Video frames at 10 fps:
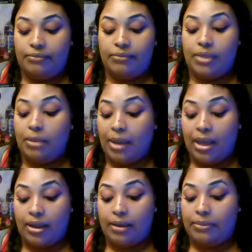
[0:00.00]
the
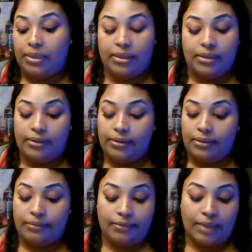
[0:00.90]
bomb. But
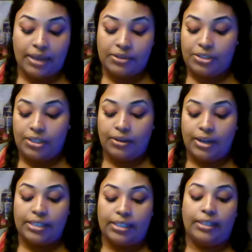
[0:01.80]
last year
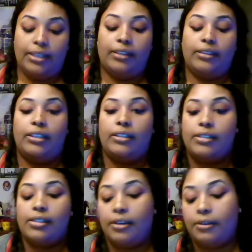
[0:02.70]
I did nothing.
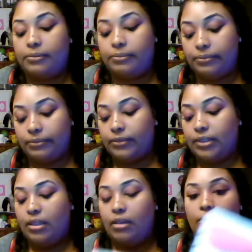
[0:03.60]
So,
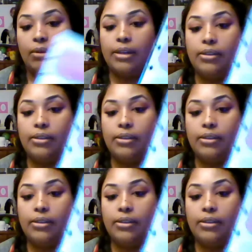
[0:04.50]
well, I done